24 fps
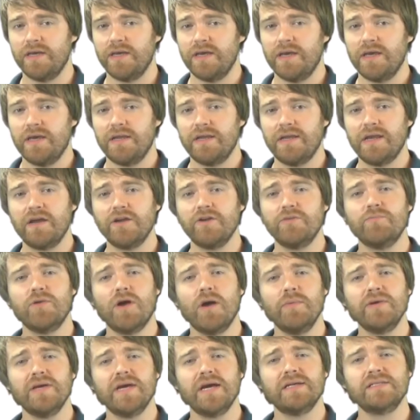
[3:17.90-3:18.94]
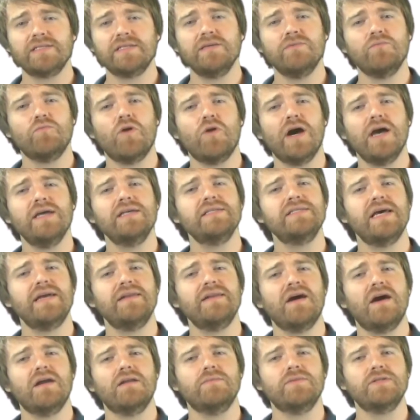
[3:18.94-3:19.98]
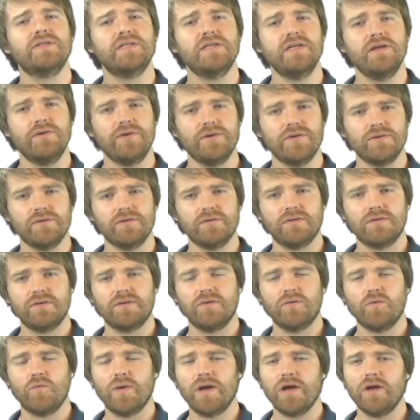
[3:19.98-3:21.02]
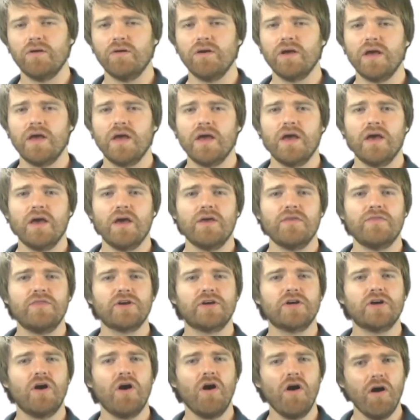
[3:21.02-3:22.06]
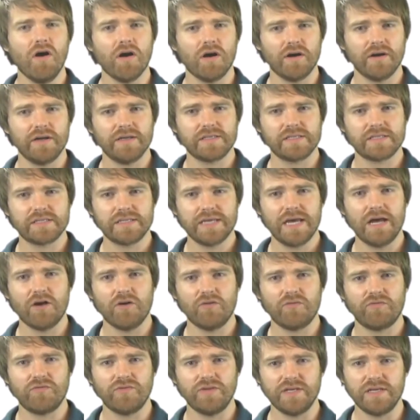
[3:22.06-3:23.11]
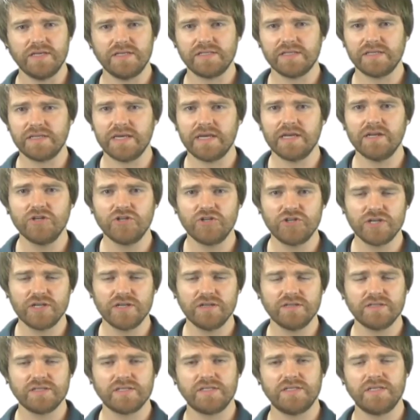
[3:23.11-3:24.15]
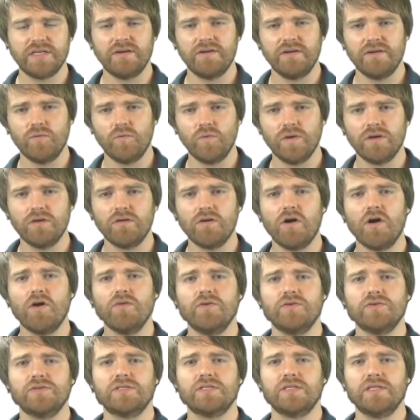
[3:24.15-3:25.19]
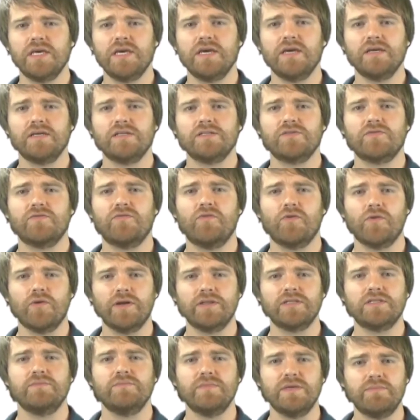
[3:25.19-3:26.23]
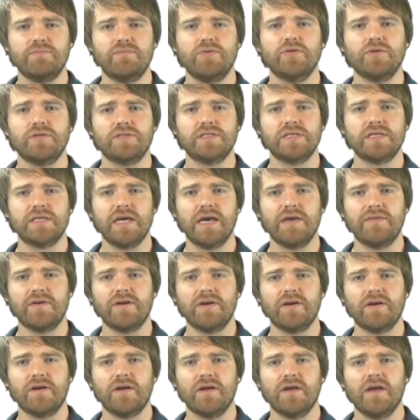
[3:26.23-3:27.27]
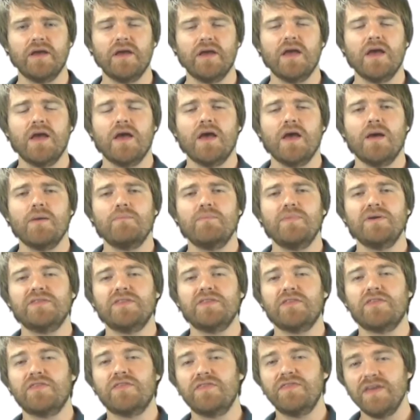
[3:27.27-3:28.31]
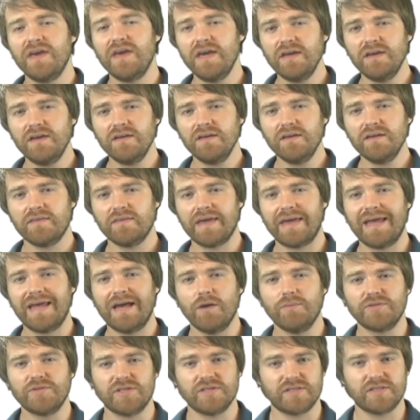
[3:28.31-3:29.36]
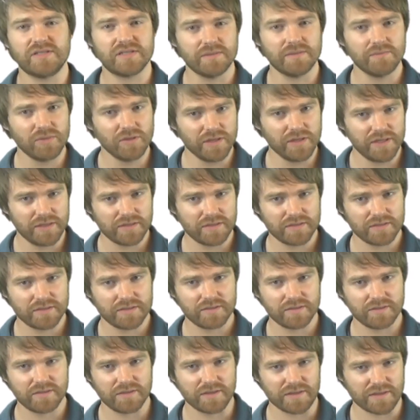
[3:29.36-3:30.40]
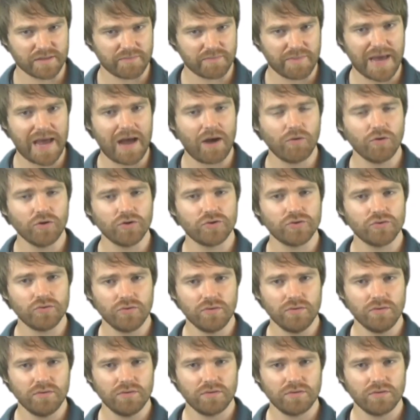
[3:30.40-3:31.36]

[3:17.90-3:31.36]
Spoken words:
Now you're probably asking, why is that not a material? Well, the car itself needs an engine, steering wheel, all those things for it to be put together. But the thing that helps assemble it, like the power tool,